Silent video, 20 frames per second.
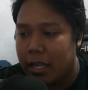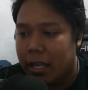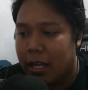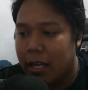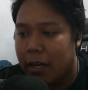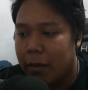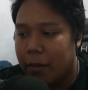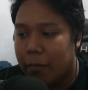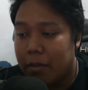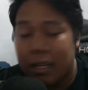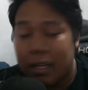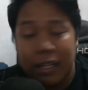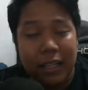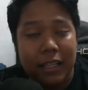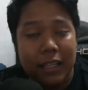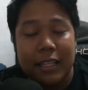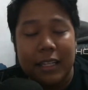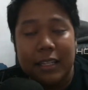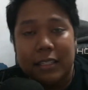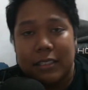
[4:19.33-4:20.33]
Uh,
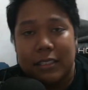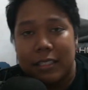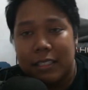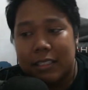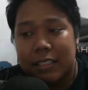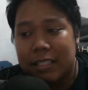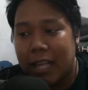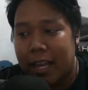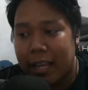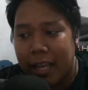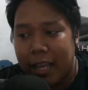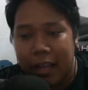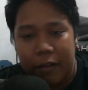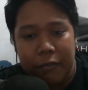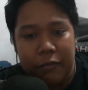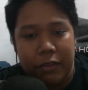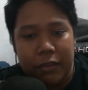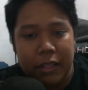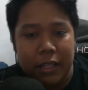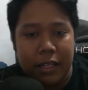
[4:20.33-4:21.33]
luckily, since I have
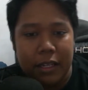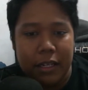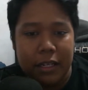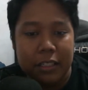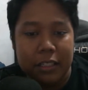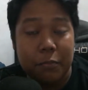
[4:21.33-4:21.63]
the